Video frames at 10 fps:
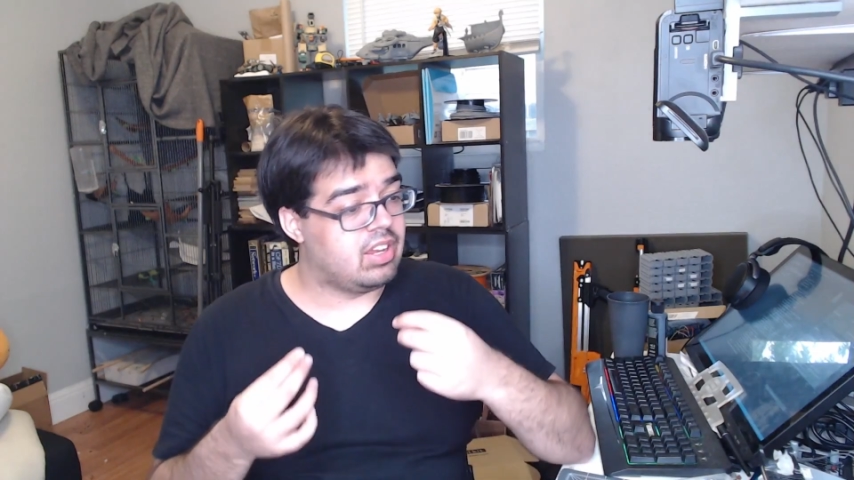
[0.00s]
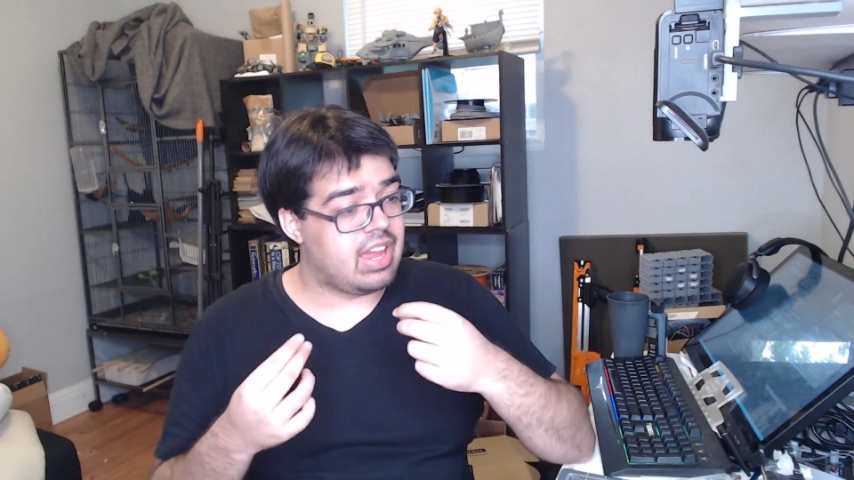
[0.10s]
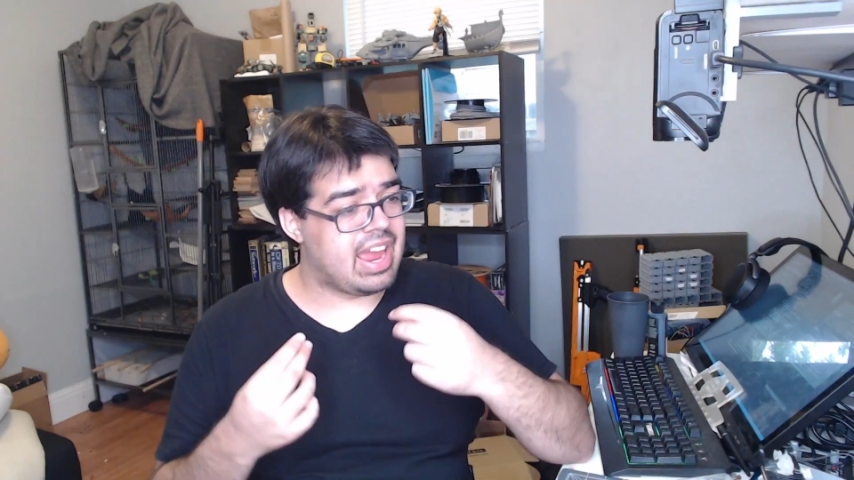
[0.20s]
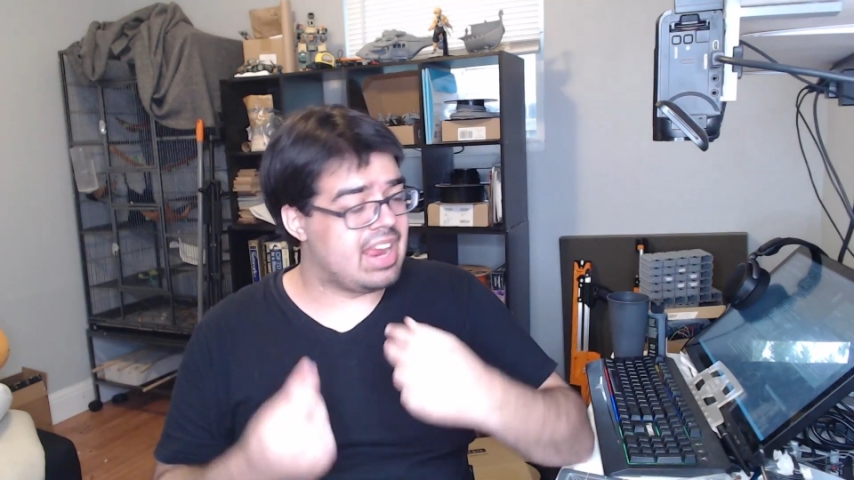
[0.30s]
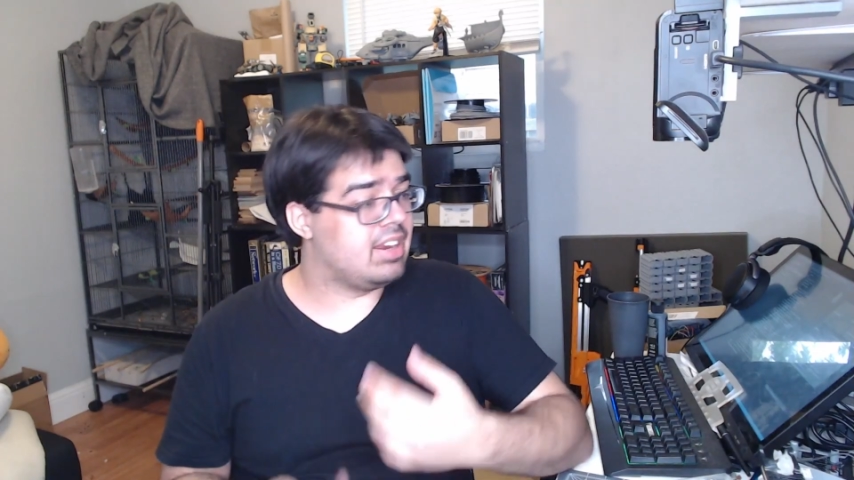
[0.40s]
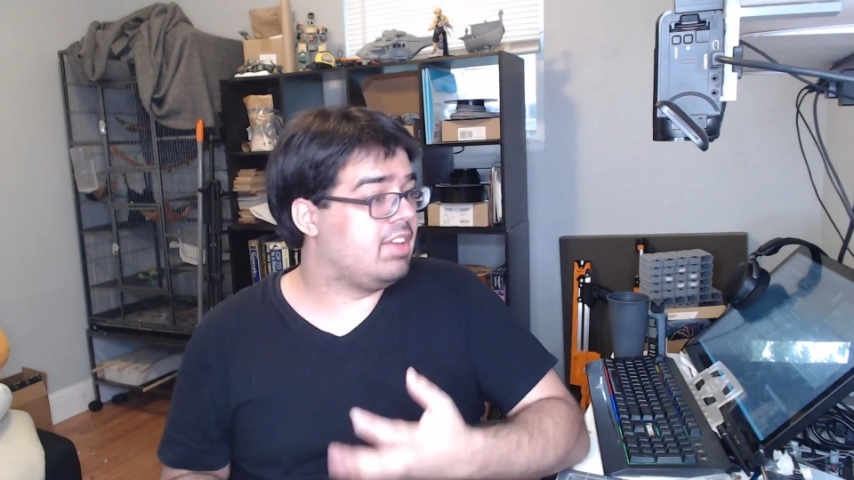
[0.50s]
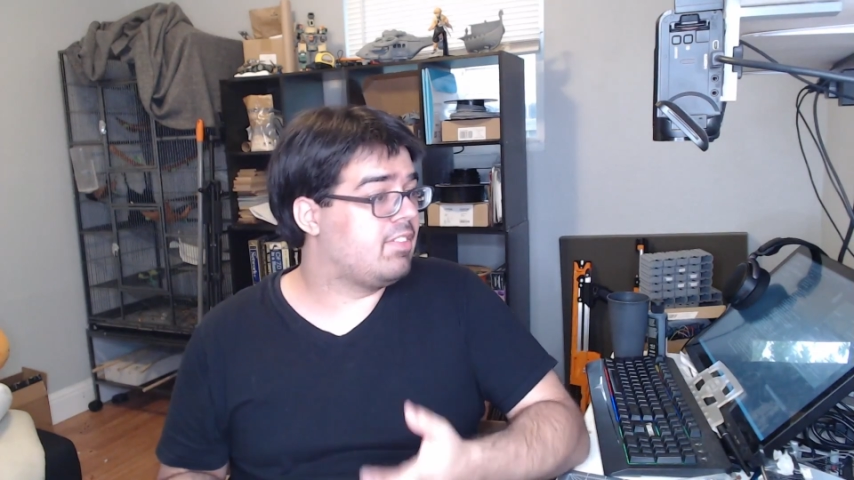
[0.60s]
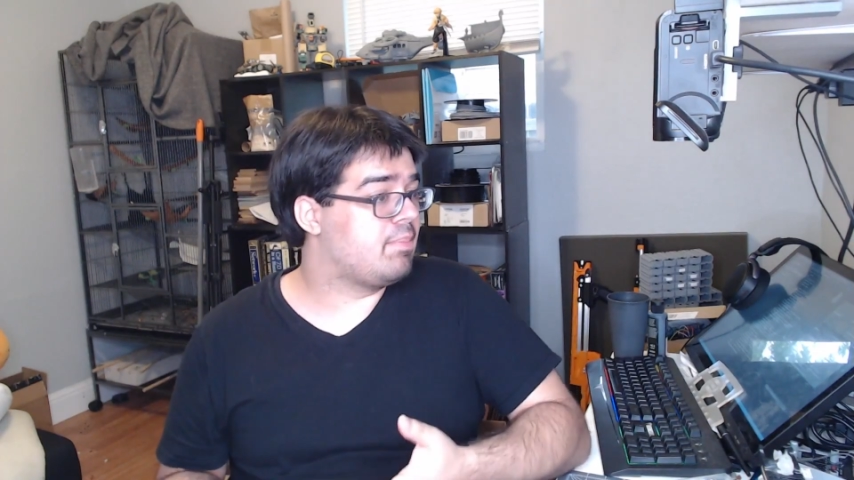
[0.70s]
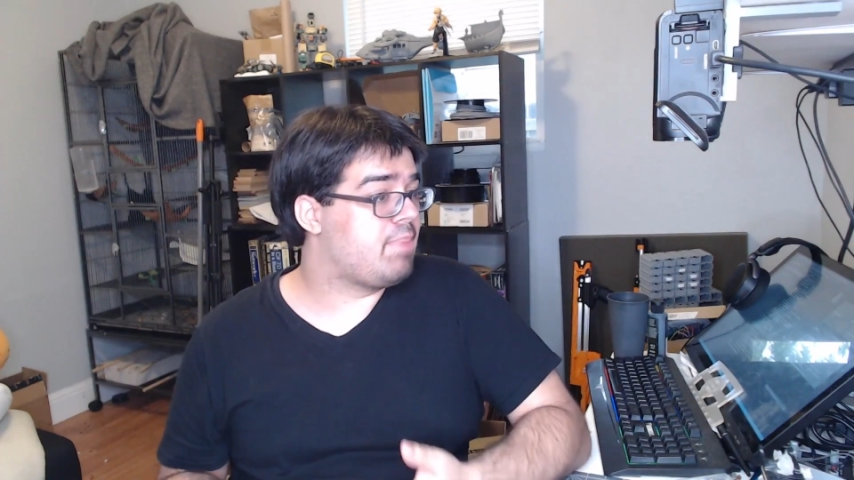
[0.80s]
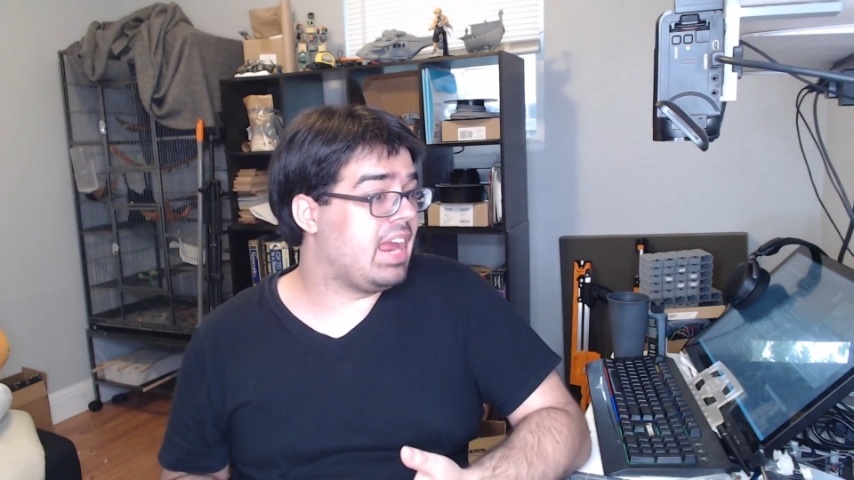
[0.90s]
and
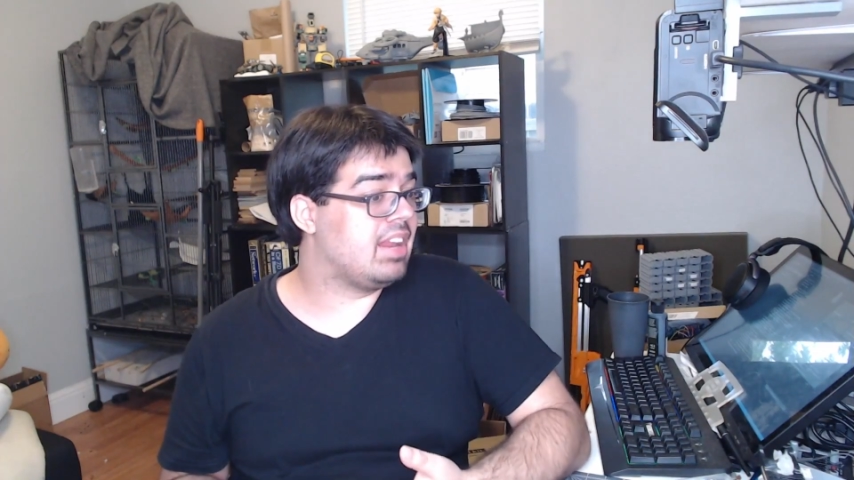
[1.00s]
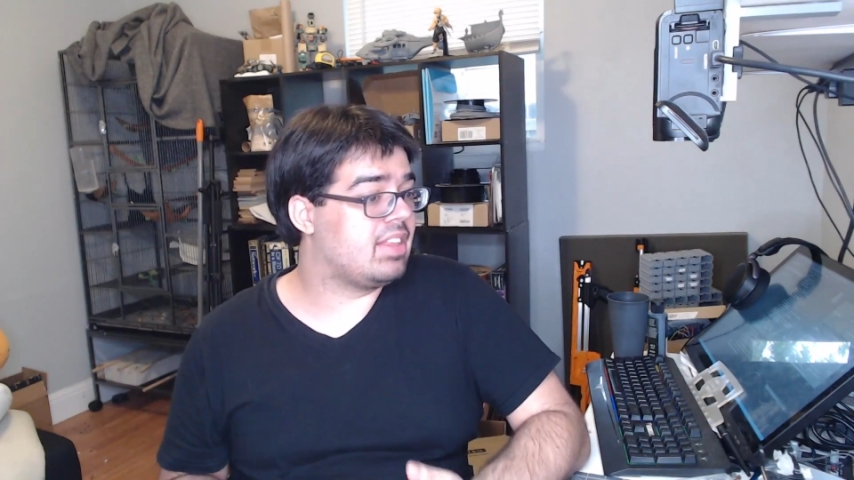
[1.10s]
even paint